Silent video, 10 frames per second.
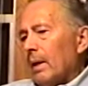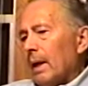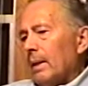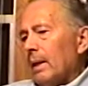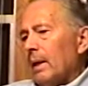
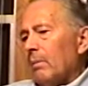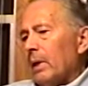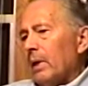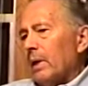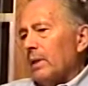I think
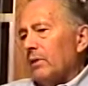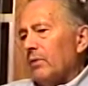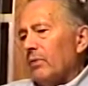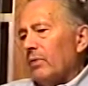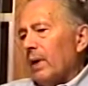Americans
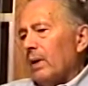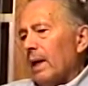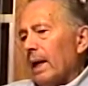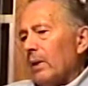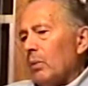felt
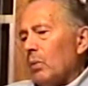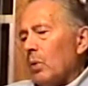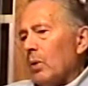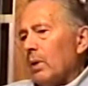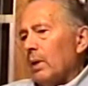like the
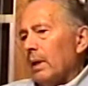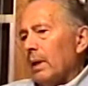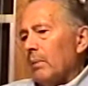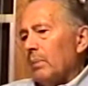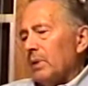war in
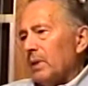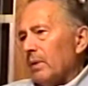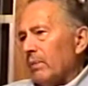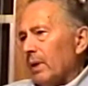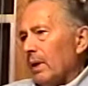the
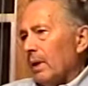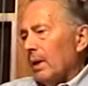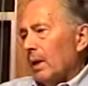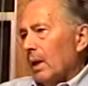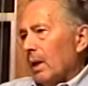Pacific,
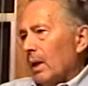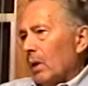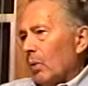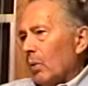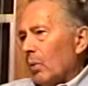
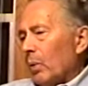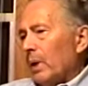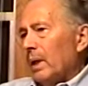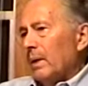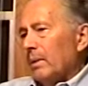we
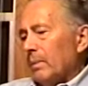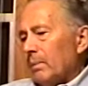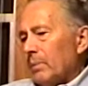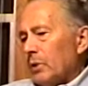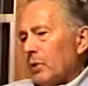didn't
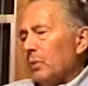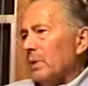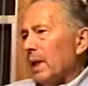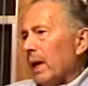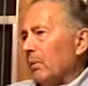choose
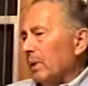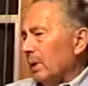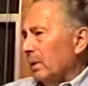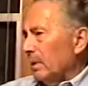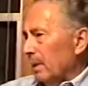that when
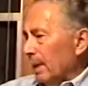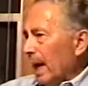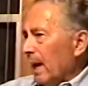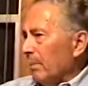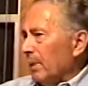it
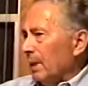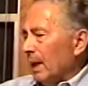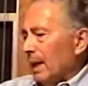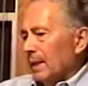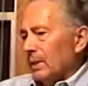happened to
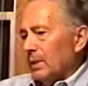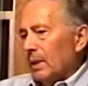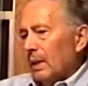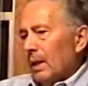us.